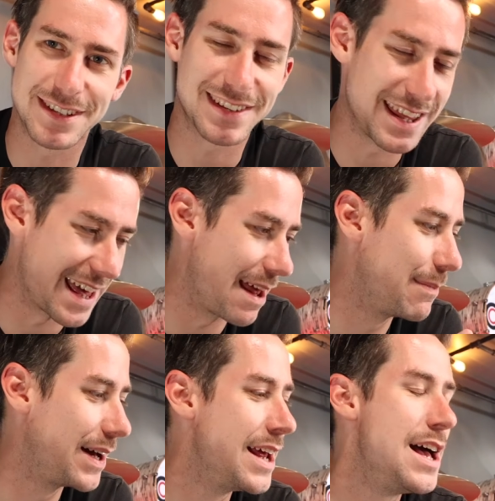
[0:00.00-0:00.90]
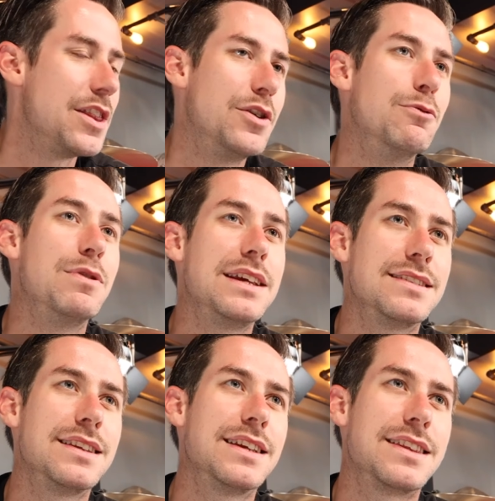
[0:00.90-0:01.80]
to say that, but the
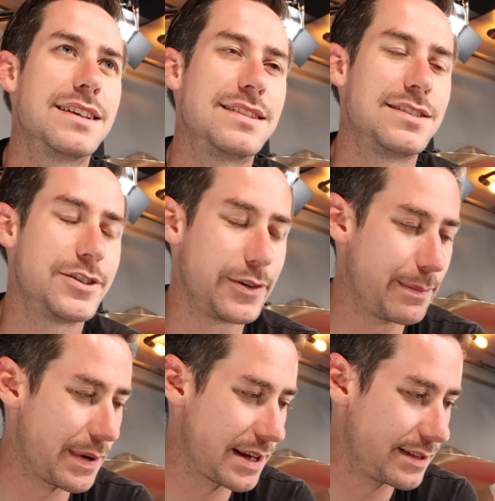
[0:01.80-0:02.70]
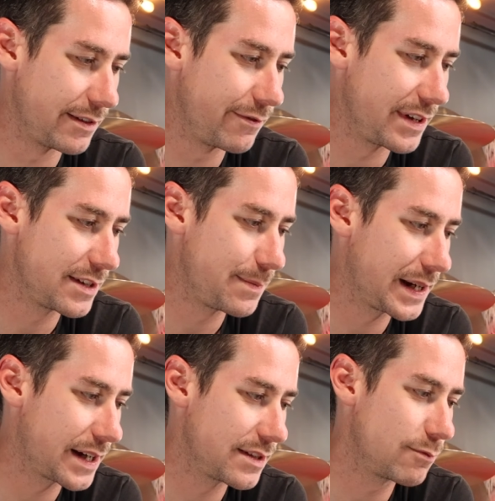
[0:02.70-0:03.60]
reason that this is so impressive is
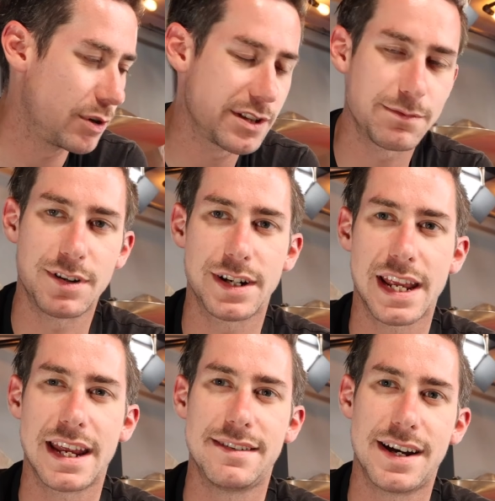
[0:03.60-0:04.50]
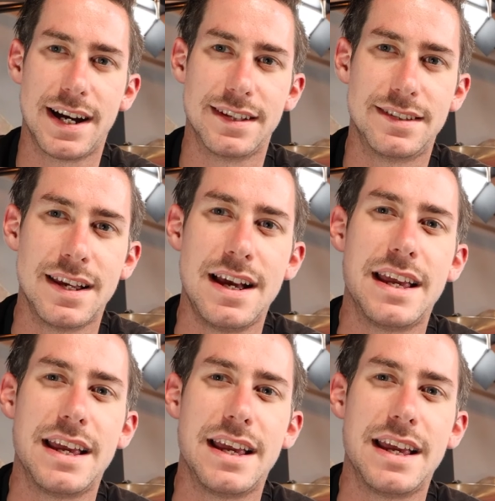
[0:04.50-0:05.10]
because what smart gain does